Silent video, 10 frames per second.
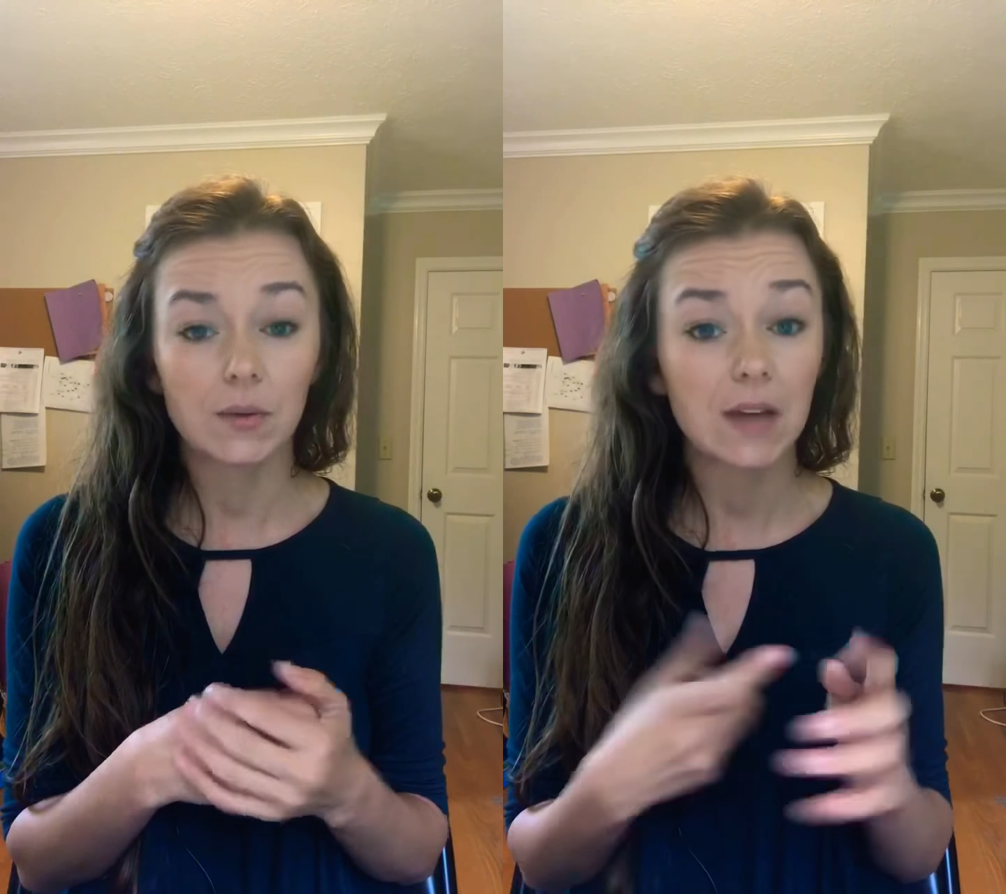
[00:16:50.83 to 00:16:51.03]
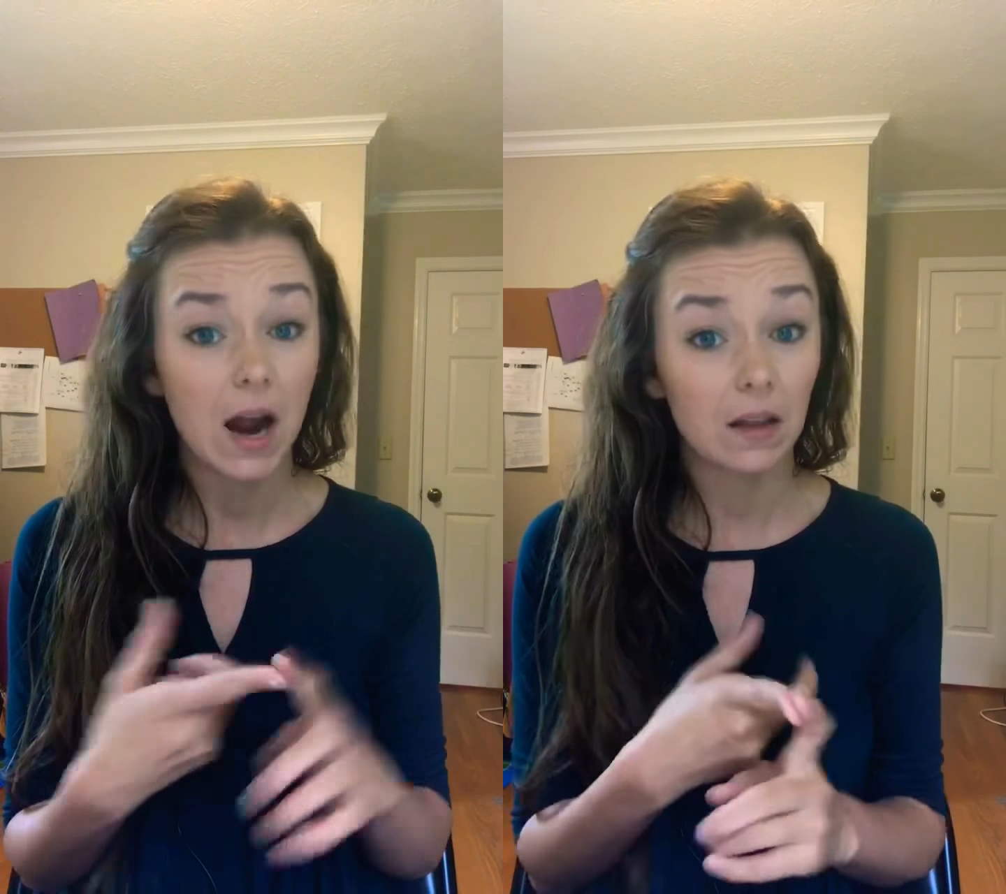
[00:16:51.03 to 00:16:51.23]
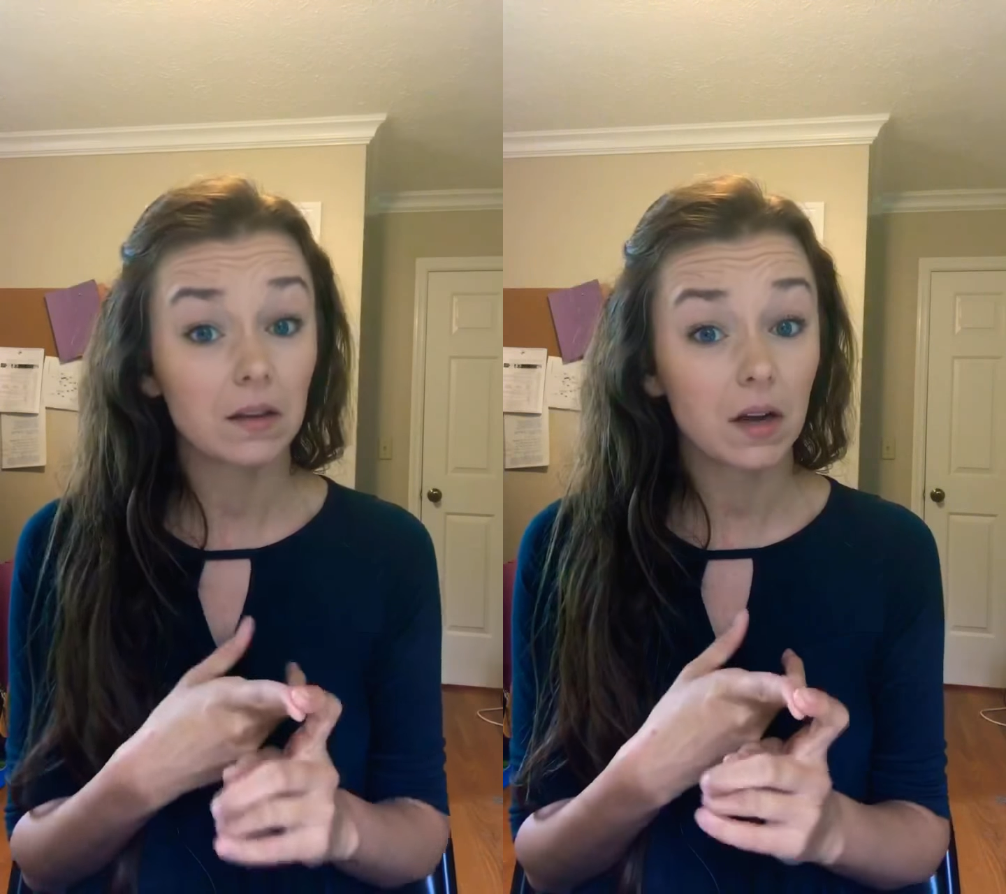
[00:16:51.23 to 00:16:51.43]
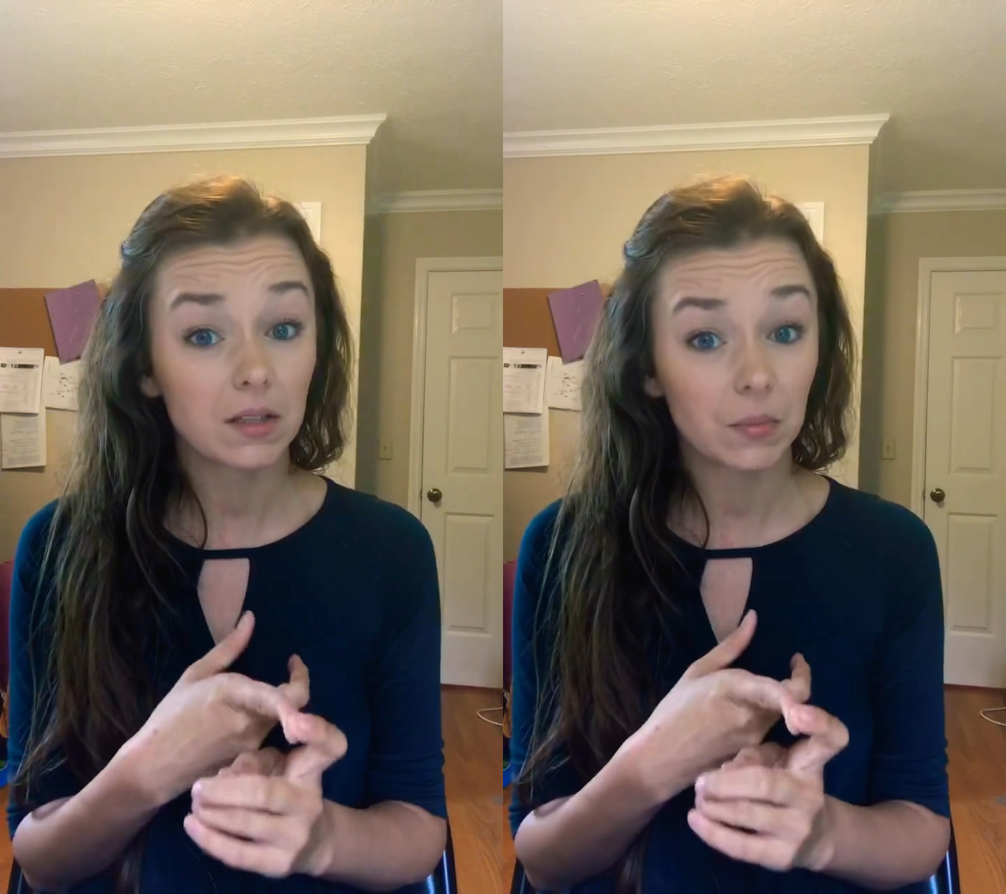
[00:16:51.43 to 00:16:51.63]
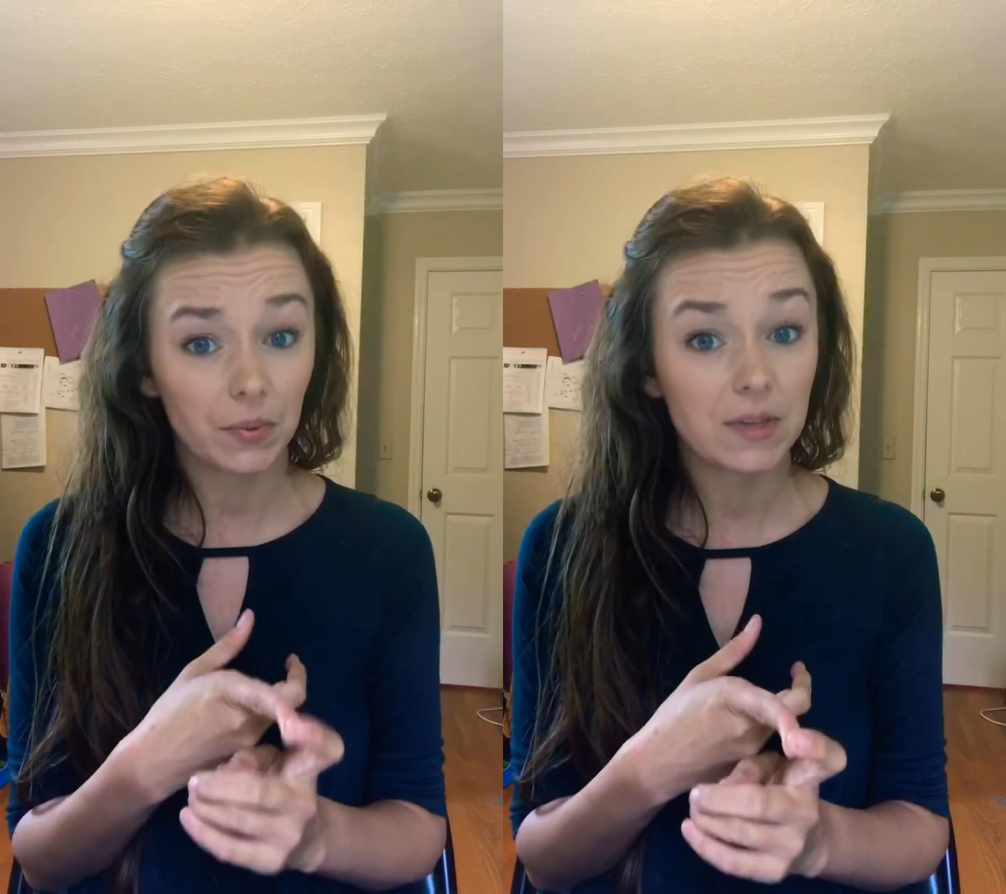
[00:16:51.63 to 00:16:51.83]

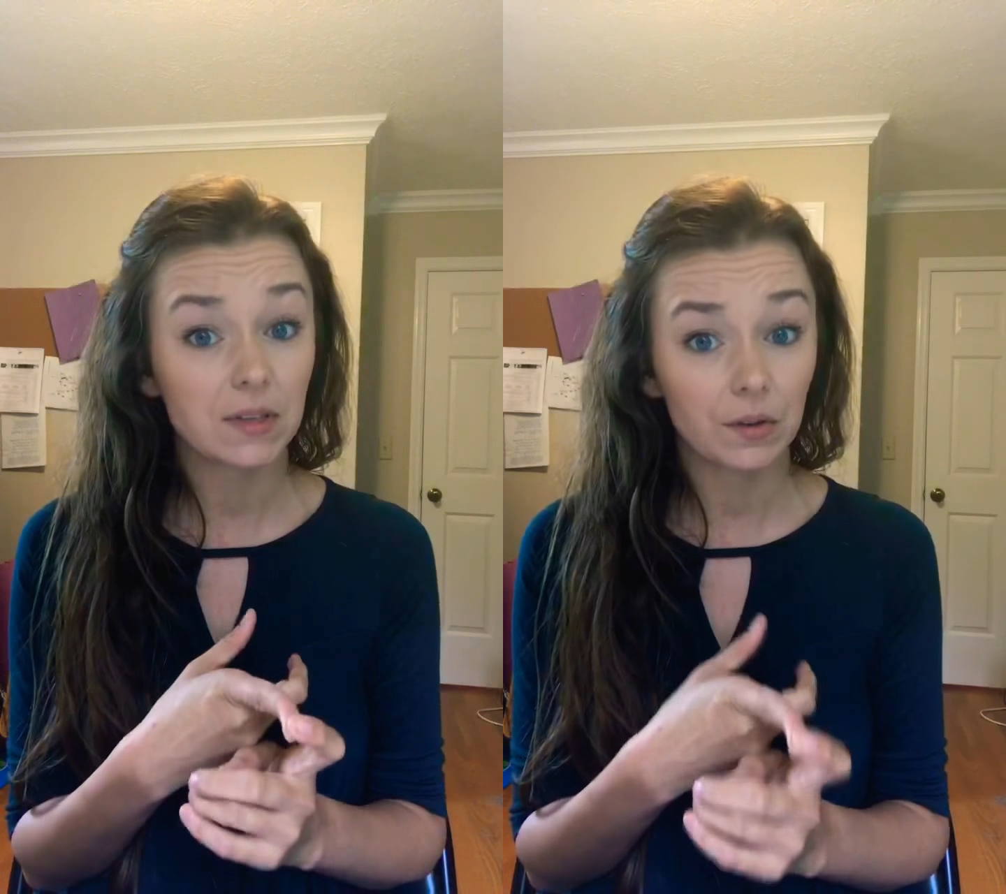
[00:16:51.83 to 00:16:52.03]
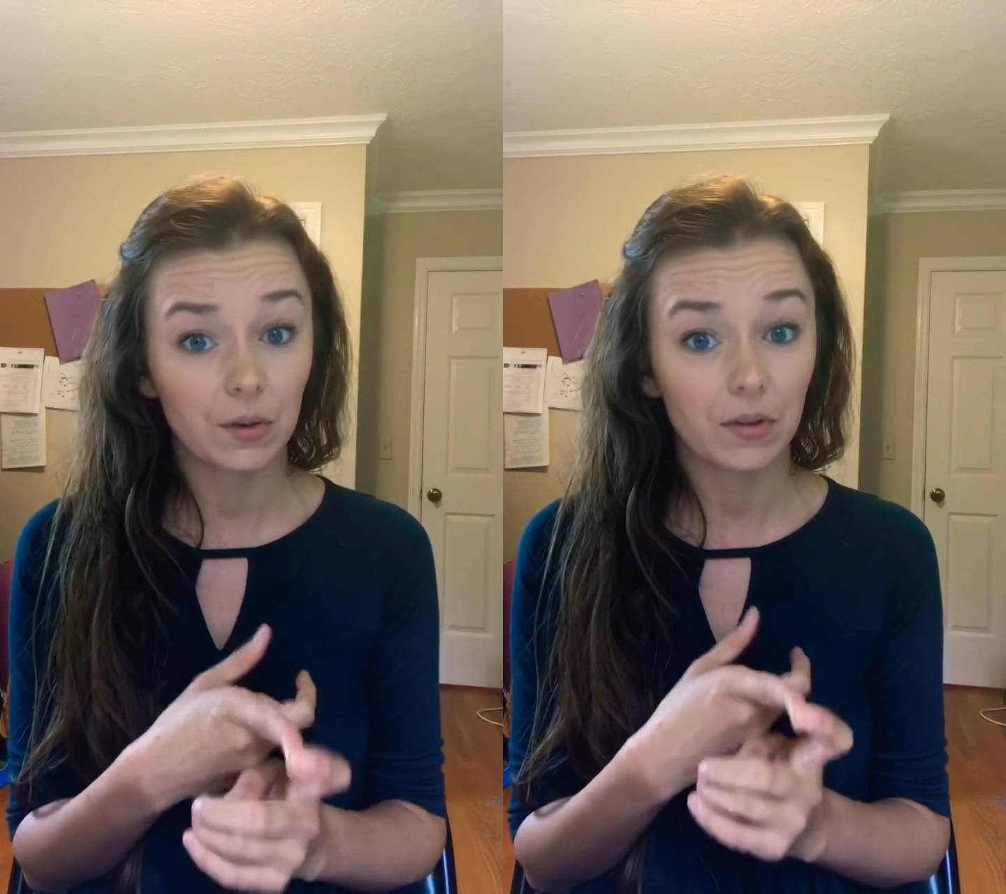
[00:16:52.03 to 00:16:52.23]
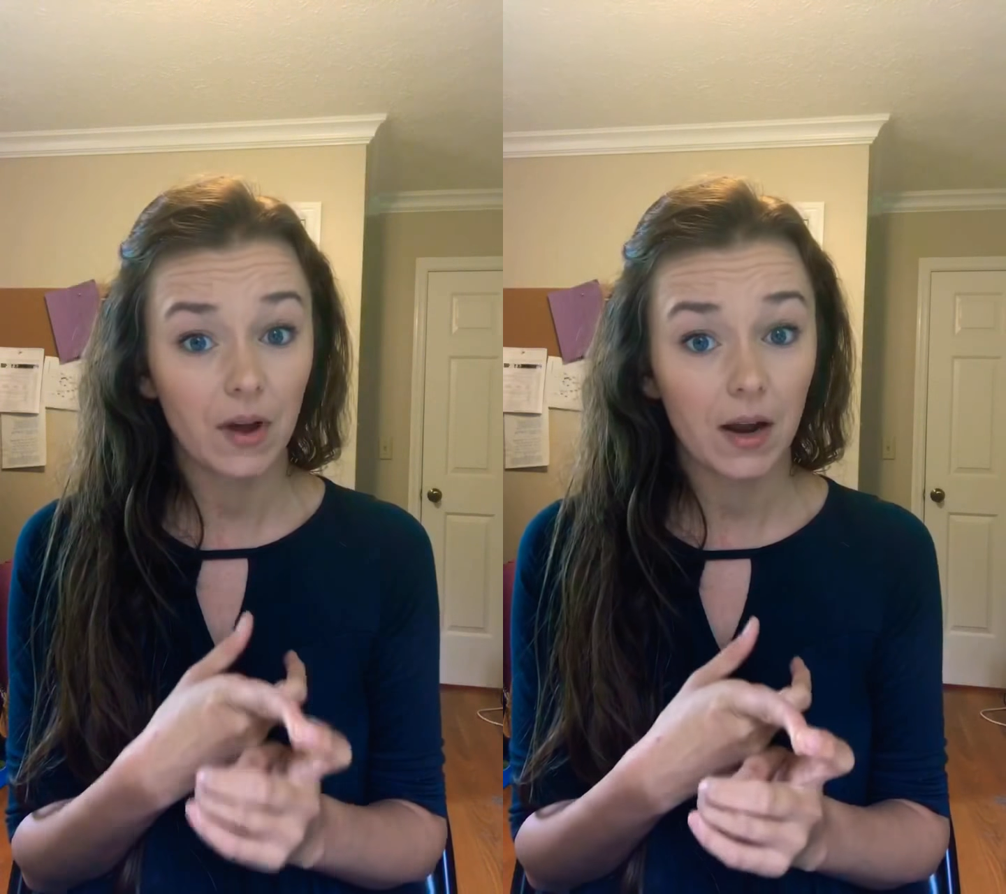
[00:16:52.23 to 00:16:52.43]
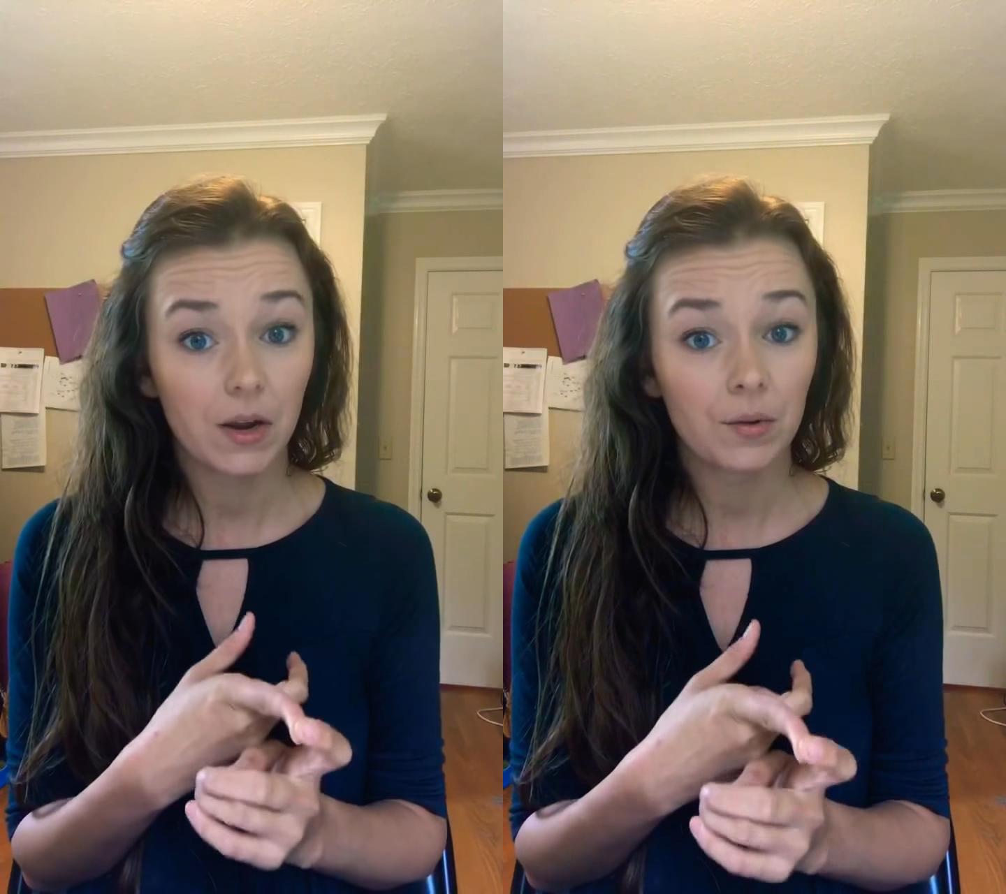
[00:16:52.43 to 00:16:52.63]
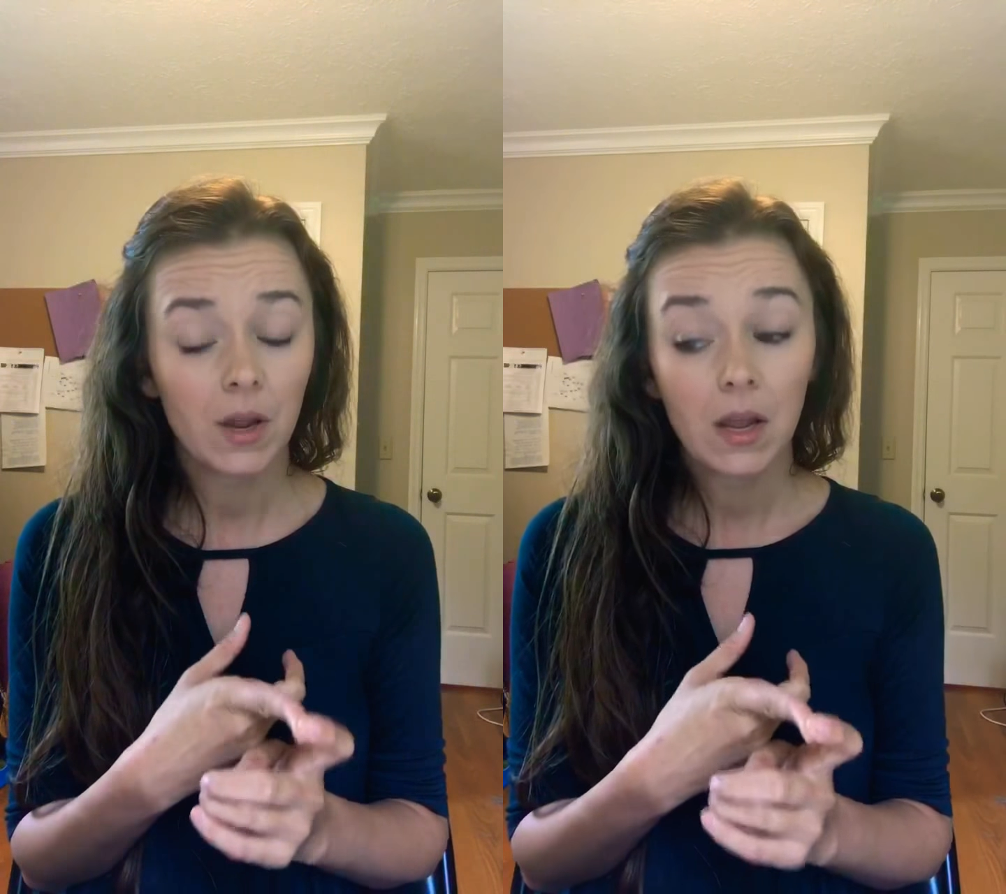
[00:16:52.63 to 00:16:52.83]
Tylenol depletes
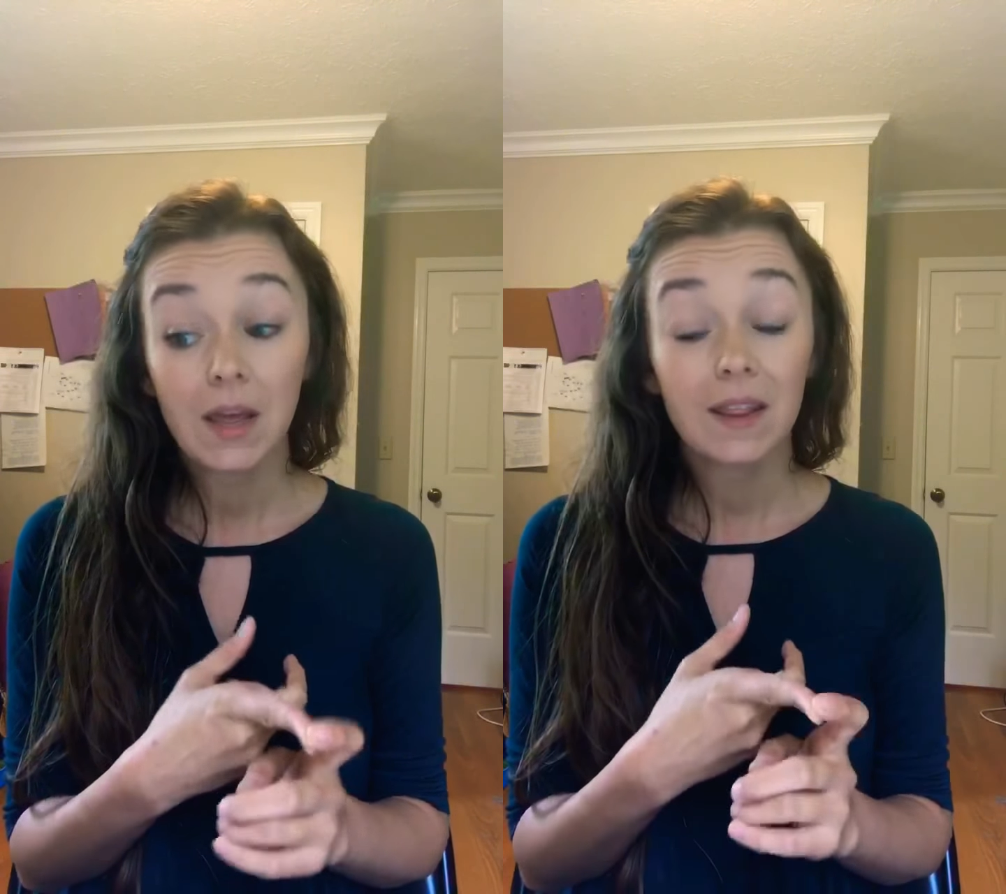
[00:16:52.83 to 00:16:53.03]
glutathione.